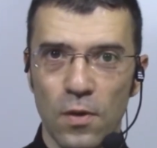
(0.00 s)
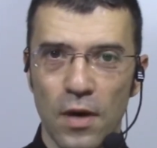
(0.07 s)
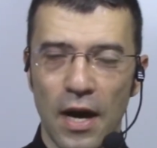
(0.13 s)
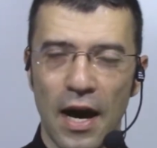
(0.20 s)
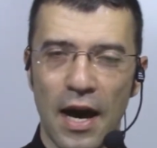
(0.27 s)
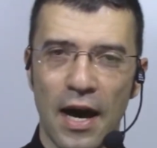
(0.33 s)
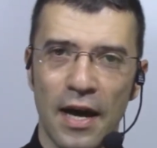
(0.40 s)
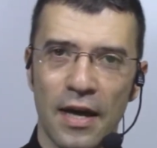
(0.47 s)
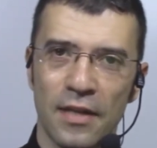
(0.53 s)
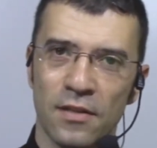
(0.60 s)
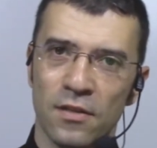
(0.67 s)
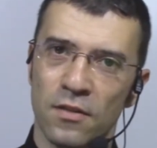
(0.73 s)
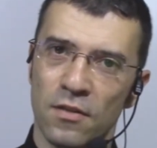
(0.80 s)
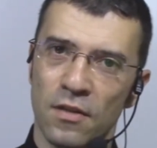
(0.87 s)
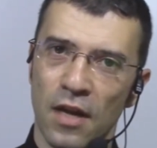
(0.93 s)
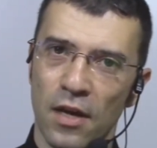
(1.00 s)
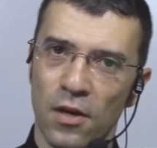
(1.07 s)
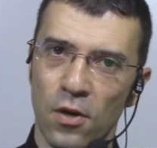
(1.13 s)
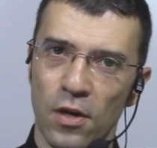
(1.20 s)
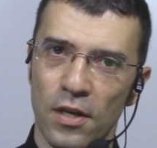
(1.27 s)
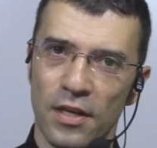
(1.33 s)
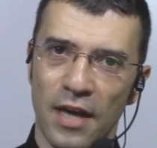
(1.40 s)
and
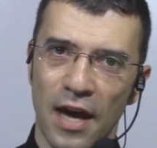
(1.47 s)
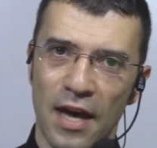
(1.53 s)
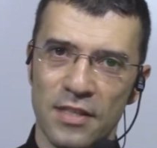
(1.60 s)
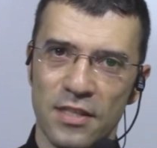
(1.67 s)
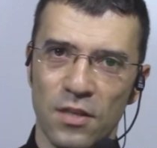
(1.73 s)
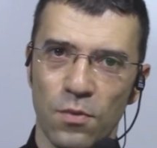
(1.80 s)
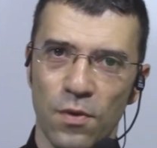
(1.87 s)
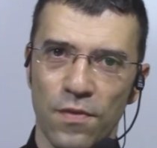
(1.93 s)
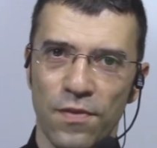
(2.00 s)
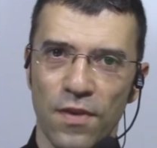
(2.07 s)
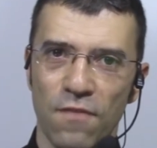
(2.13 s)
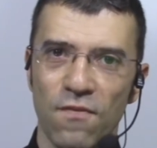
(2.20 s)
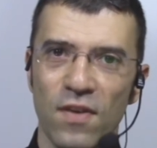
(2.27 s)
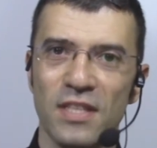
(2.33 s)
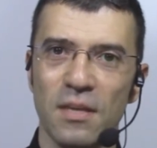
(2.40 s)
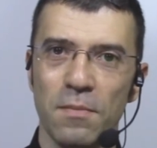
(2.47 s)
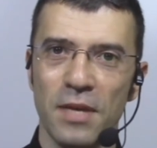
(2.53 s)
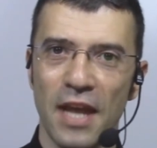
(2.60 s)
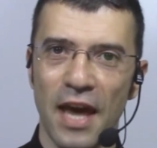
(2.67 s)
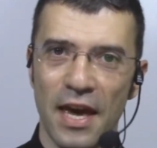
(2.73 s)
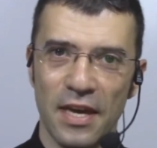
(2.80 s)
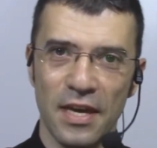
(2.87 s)
glycolic acid with vitamin
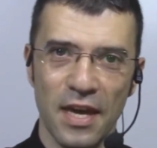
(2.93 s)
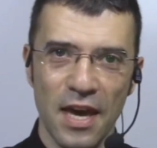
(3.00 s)
A